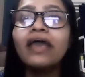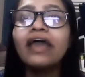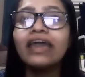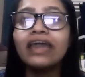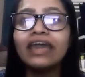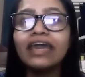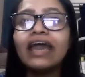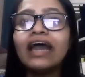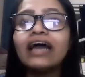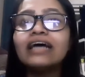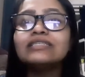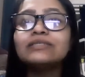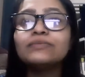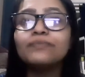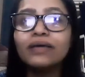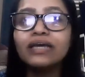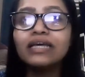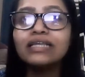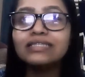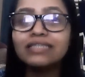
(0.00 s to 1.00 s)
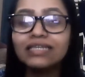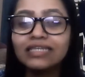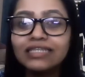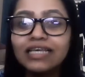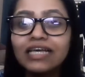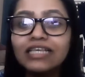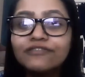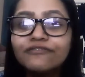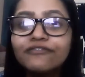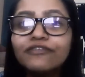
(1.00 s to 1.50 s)
He has been
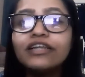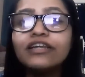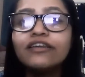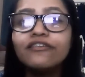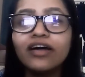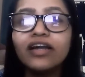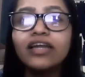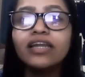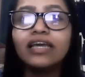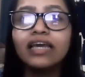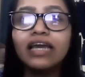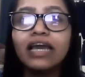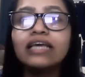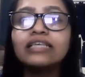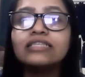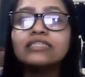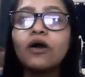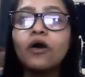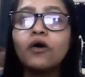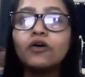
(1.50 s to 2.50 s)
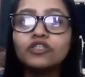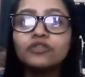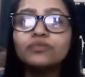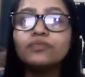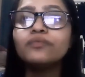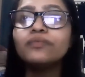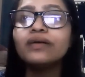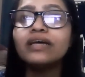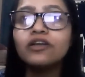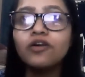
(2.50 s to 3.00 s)
successfully running his
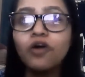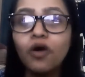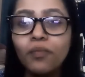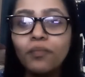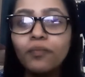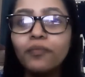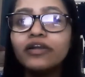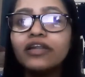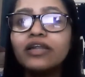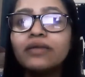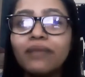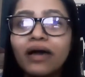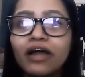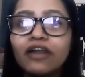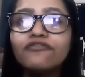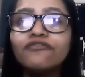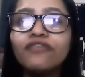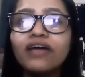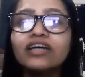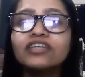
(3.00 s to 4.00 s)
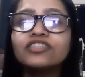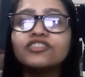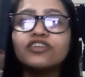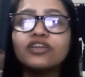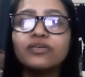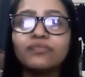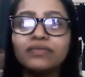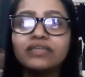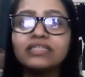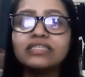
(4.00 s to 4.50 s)
automobile component
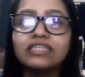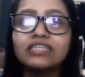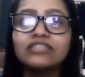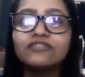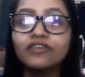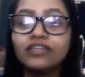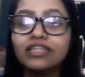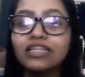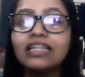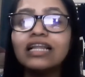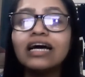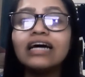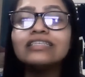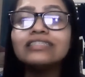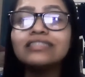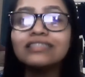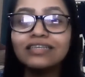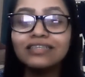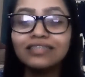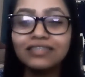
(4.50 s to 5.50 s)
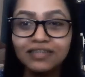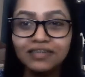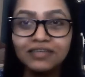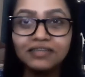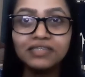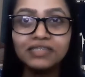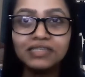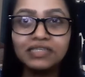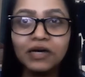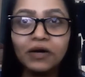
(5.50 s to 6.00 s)
manufacturing business for the last 6
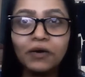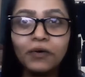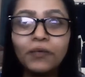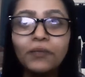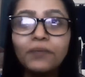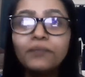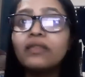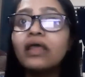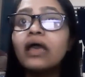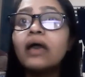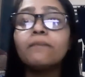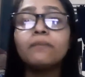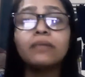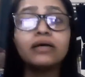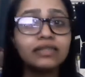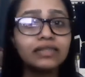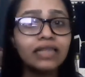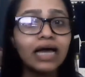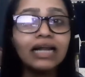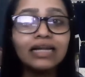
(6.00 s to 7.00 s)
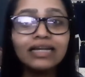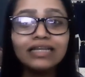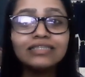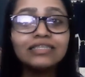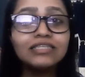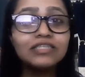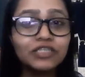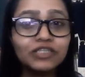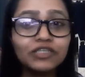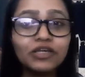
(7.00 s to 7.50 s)
years now. But that
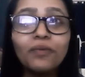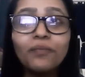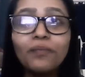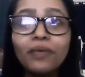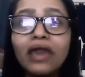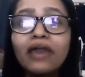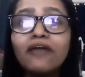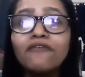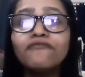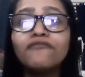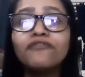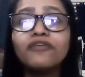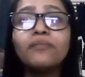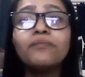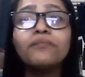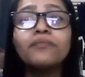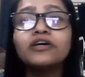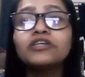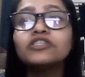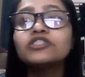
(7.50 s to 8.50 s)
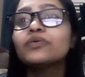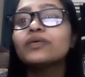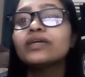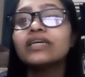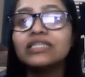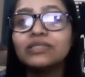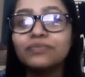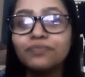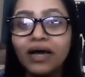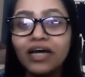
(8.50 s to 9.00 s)
doesn't stop him from pursuing
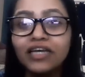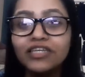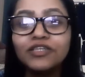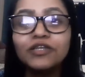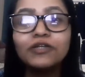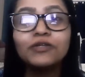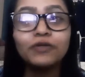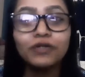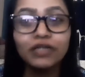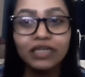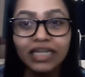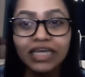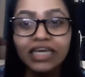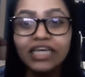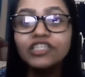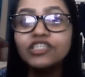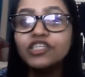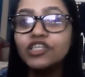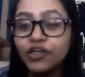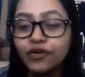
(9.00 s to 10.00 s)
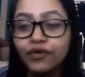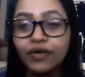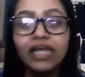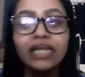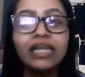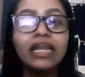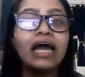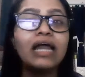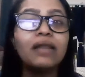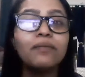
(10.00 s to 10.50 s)
his passion to teach, train,
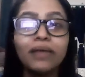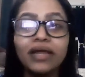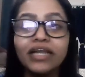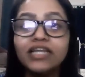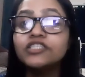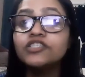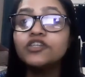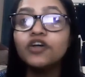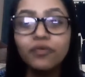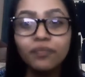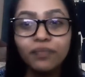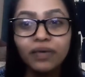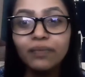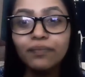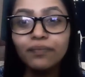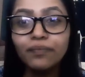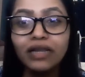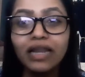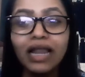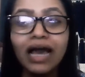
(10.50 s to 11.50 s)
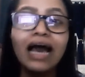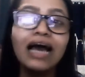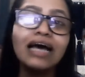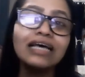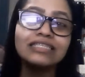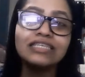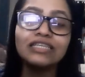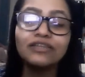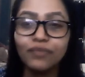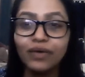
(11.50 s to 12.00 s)
and mentor people
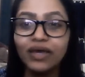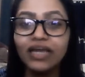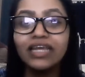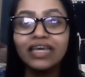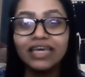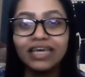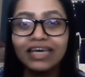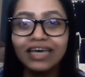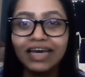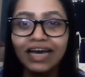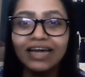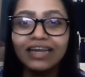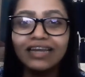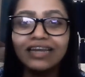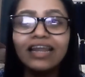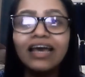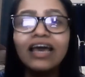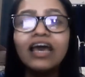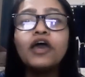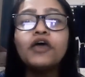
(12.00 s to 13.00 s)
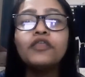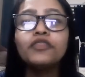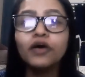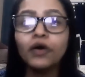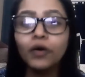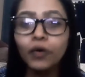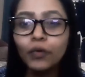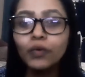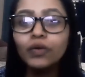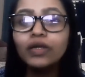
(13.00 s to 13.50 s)
as and when he can. The
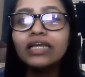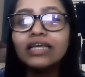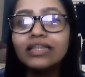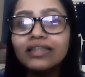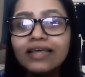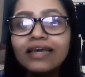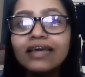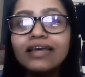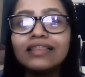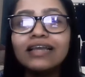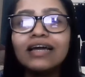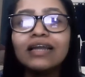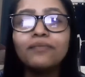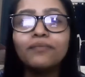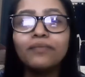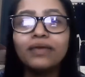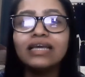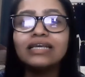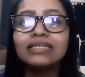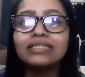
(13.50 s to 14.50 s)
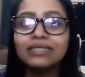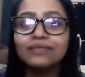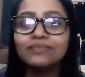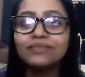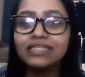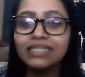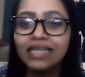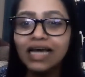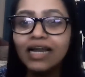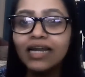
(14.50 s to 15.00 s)
only thing that makes him
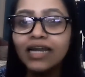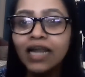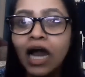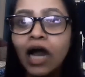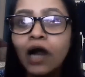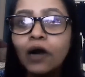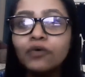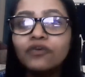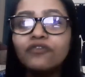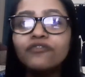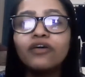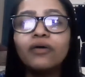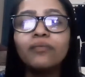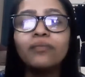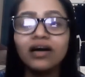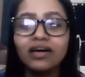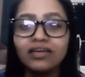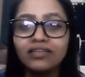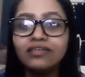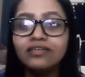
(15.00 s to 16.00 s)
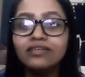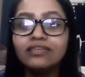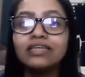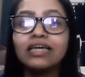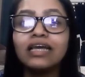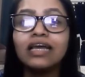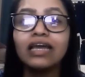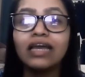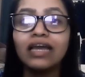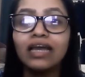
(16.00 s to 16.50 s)
stand out from others
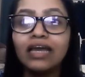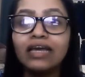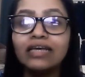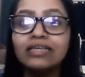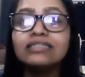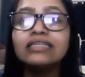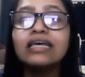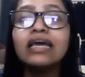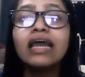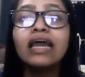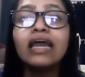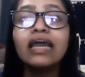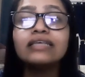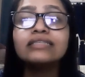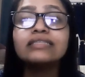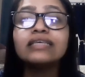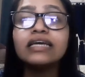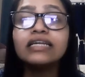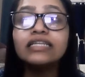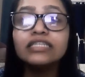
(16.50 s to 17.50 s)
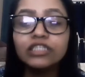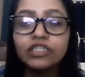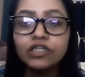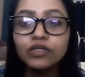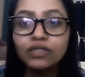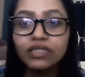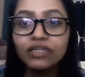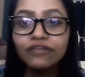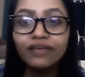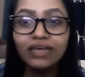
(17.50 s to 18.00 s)
is his
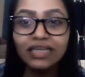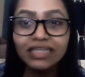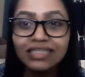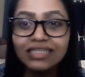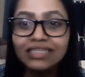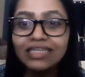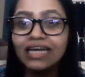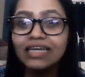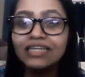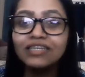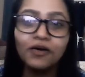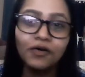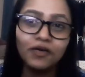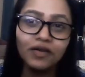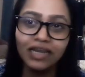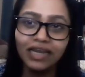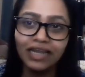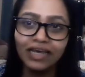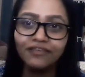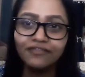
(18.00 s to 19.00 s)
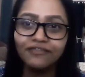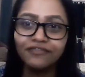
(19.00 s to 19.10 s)
intuitive insight on life.